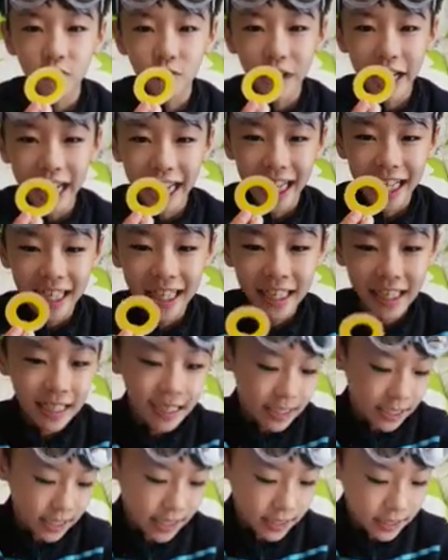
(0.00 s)
ring,
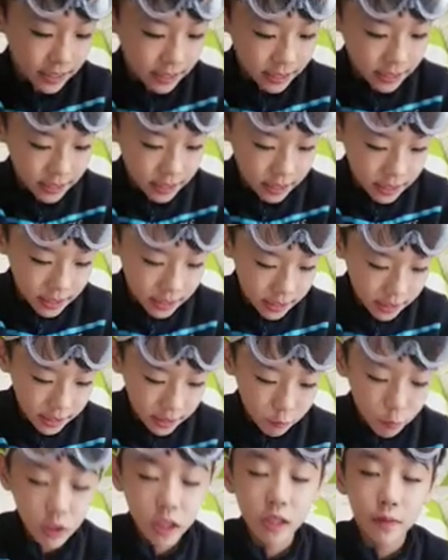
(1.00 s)

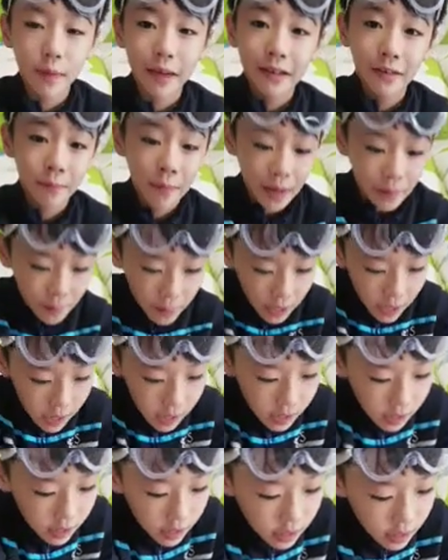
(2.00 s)
which is made of paper.
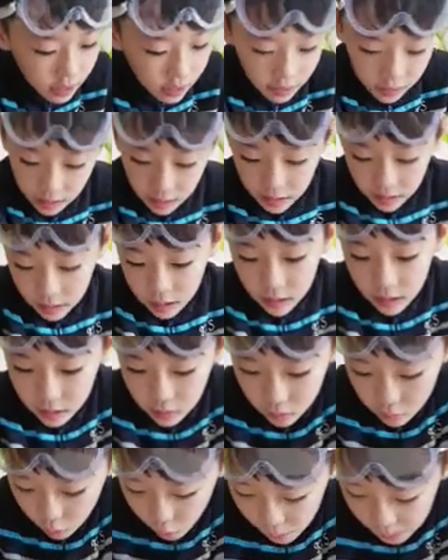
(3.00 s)

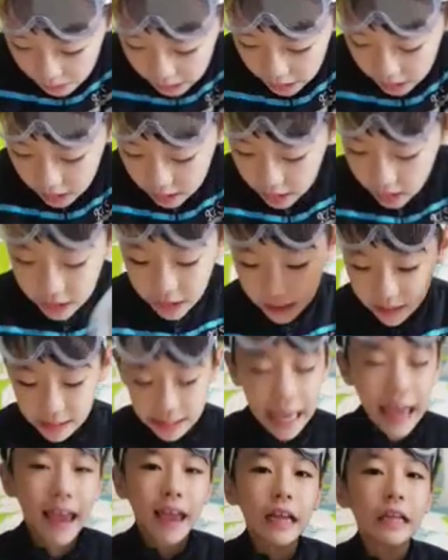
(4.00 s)
Oops. The
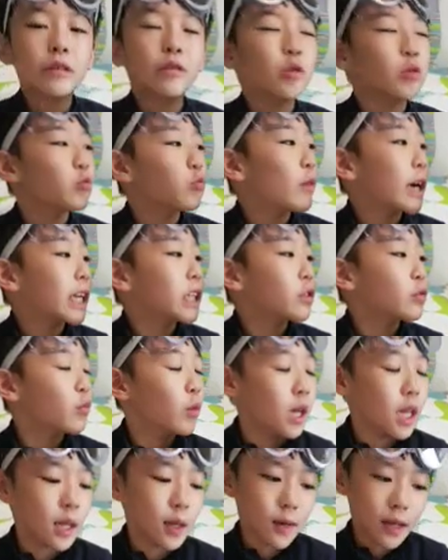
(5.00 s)
stand which
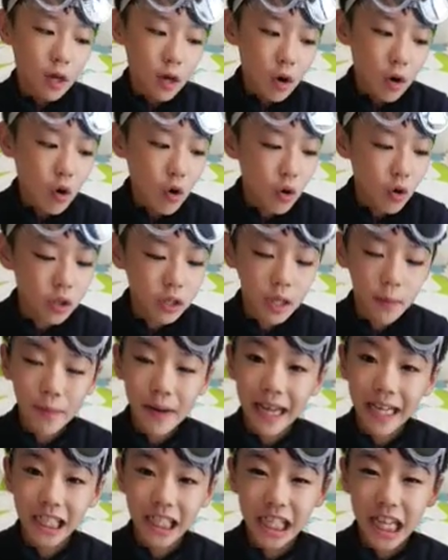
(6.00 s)
will hold the
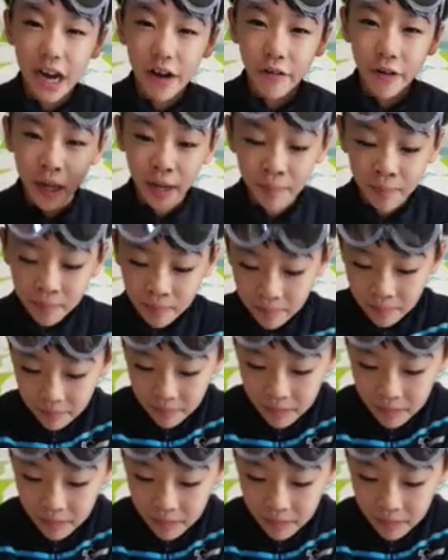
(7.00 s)
planetarium.